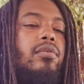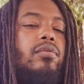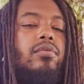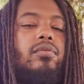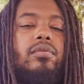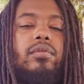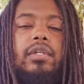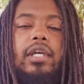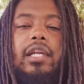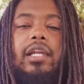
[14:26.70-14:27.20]

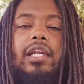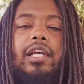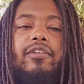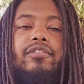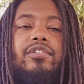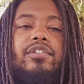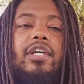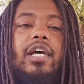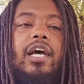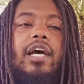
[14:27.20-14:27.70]
that left
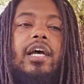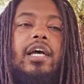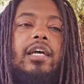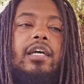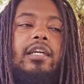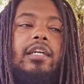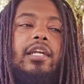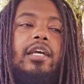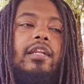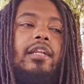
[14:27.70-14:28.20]
side,
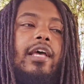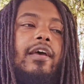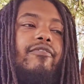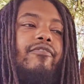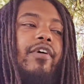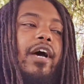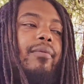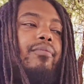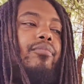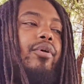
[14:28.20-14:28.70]
that
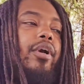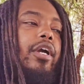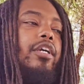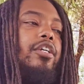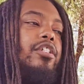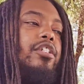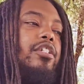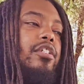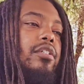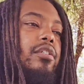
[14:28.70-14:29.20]

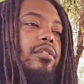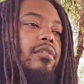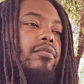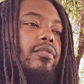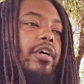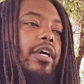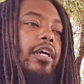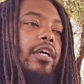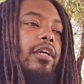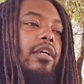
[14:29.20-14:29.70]
vibration,
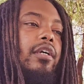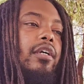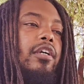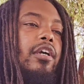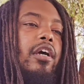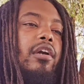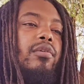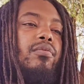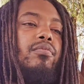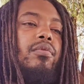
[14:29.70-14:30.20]
right? I
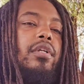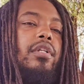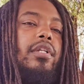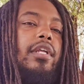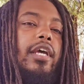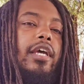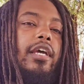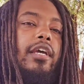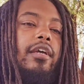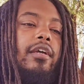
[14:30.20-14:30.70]
don't want
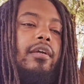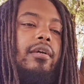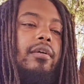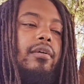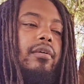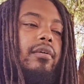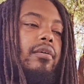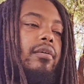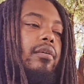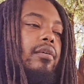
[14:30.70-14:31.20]
that
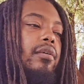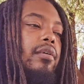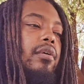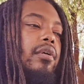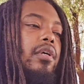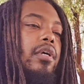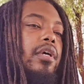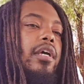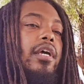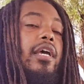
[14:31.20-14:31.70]

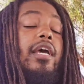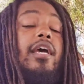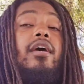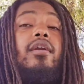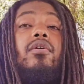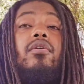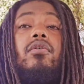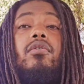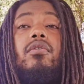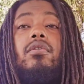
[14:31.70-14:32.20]
at
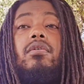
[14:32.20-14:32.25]
all.